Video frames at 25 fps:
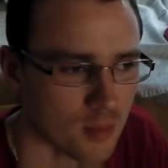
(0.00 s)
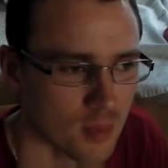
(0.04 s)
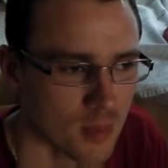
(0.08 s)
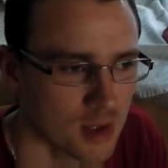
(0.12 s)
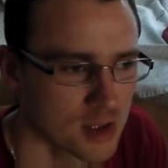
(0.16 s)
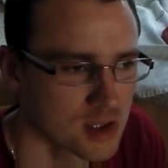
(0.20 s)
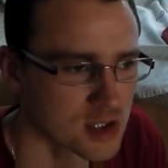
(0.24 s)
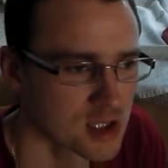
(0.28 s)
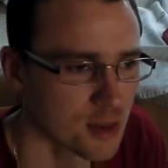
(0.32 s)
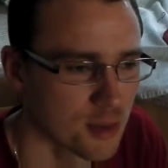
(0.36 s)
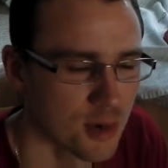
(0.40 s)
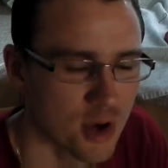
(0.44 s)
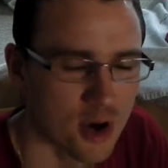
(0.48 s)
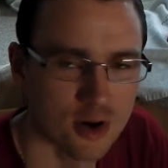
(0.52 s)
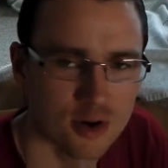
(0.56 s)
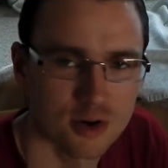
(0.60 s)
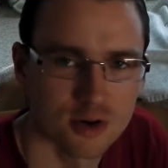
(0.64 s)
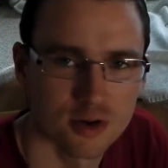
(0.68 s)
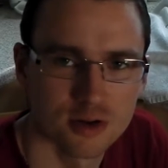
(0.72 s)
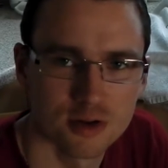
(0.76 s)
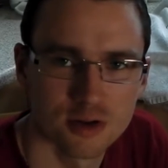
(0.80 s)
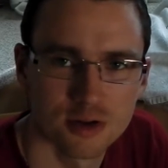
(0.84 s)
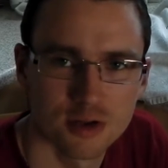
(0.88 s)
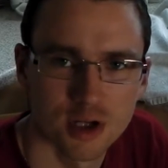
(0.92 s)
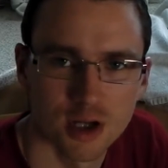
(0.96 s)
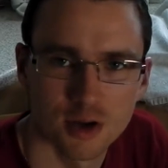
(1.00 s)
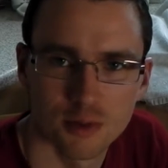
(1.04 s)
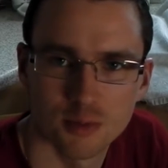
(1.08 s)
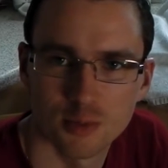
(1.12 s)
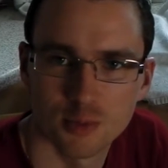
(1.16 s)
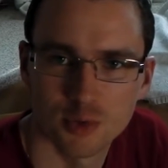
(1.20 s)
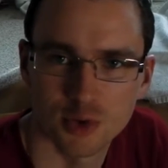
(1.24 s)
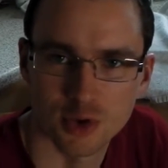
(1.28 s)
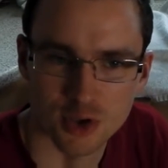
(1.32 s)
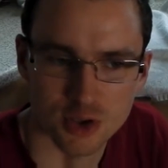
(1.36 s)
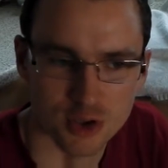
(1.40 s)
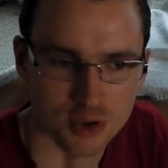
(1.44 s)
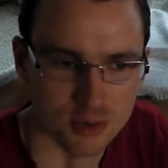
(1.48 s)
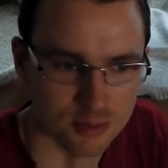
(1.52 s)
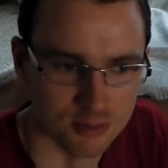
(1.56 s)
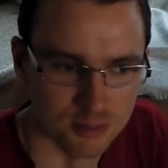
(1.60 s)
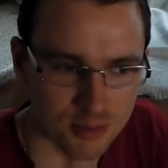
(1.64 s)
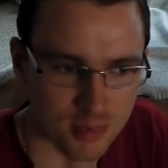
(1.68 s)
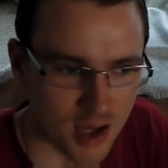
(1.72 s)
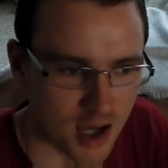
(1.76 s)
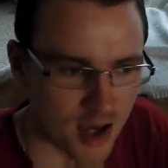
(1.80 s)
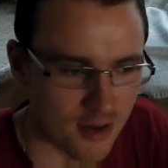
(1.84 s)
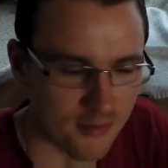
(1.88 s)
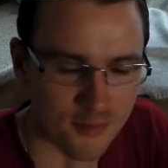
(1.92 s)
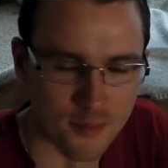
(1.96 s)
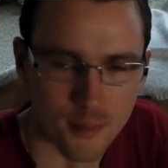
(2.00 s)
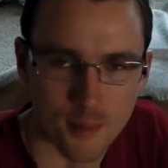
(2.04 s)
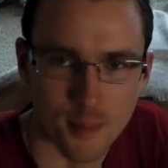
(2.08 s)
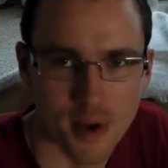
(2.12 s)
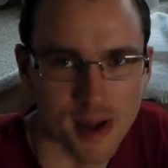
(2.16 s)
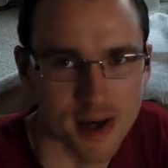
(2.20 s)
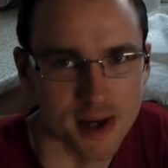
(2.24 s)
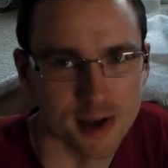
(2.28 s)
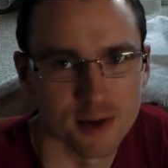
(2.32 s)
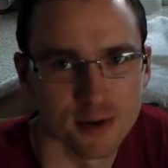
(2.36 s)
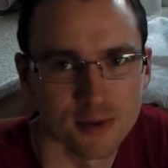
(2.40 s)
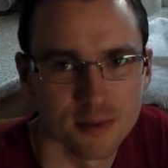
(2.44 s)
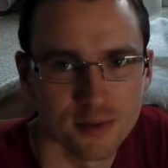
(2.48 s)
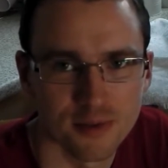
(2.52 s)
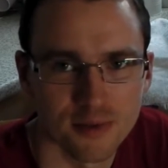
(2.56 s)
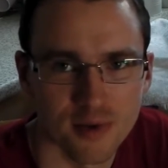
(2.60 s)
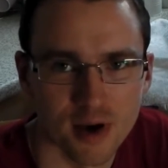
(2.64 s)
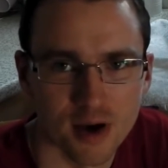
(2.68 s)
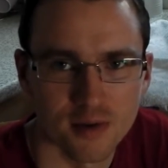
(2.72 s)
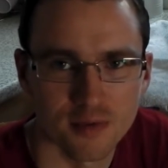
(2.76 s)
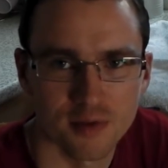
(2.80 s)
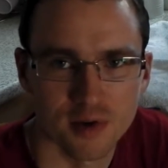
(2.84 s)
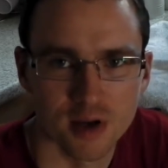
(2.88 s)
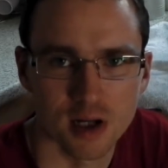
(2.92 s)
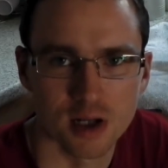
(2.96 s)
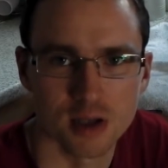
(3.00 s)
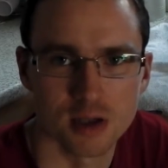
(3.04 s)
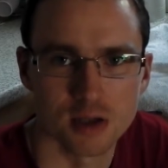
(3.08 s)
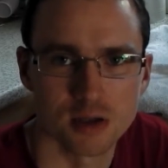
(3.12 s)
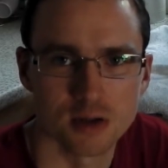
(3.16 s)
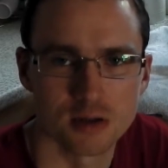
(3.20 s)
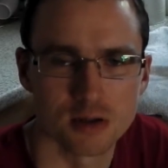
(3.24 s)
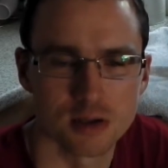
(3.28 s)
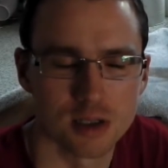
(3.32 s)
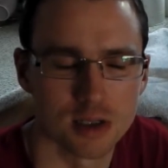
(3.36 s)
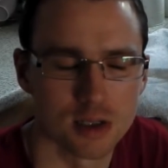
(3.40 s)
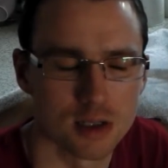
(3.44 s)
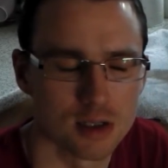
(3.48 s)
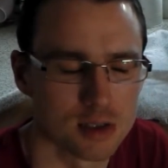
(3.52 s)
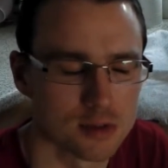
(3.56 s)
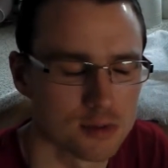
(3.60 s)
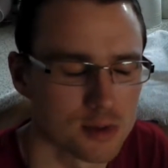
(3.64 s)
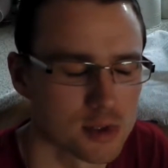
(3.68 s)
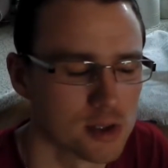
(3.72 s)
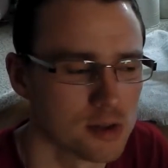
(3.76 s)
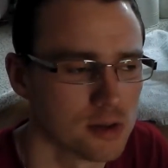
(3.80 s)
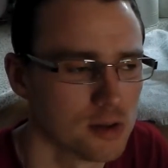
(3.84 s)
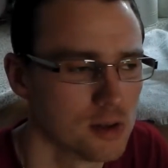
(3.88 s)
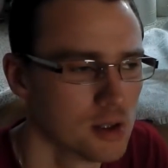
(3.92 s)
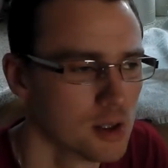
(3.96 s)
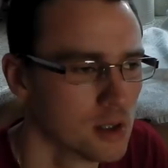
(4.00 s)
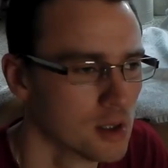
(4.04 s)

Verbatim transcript: Something I could, you know, where you could have many of without feeling too silly as well.